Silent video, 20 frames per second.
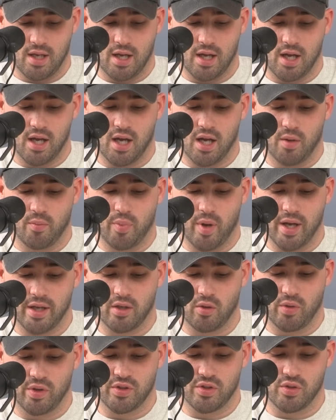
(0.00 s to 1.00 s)
uh, by
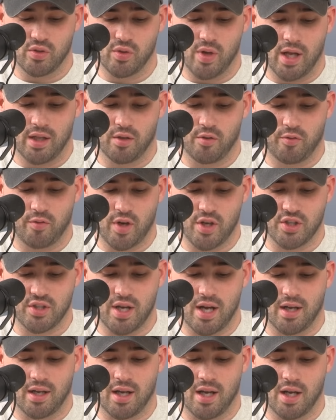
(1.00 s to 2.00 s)
going to
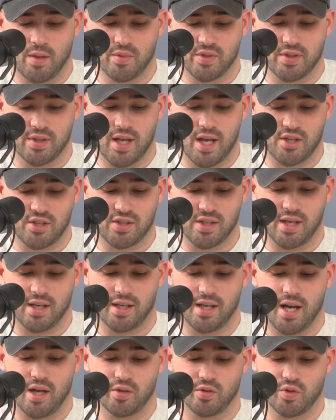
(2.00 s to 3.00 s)
HelloFresh.com slash
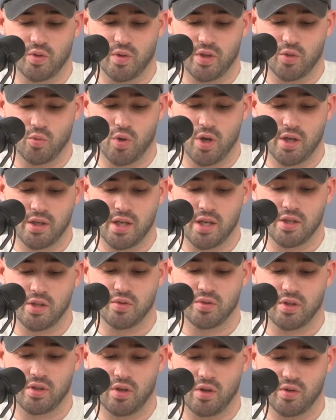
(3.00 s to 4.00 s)
Santagato21 and
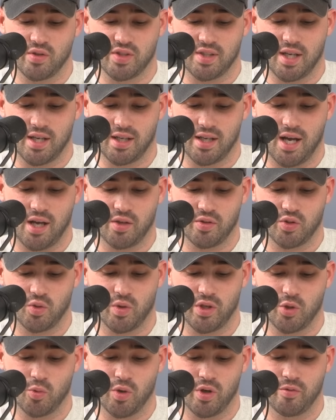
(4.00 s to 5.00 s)
use the code
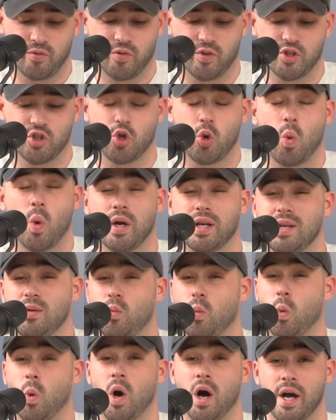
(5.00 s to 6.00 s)
Santagato21 for
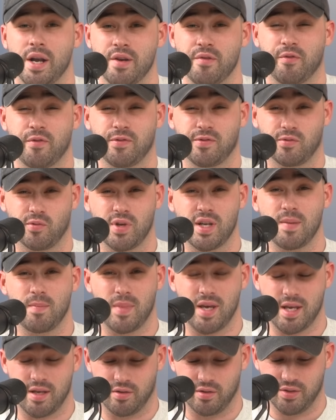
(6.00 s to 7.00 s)
21 free
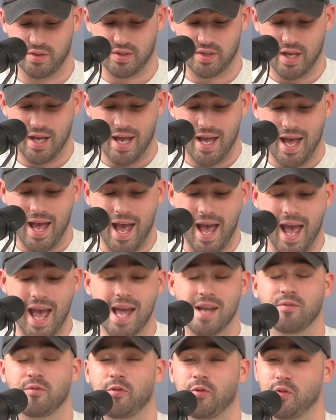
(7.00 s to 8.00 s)
meals
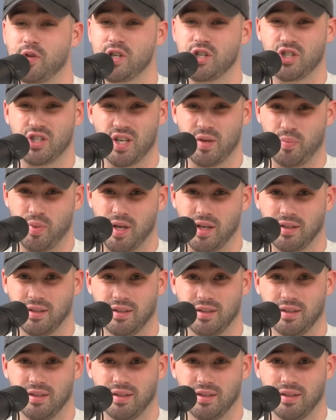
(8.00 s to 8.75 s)
and free shipping.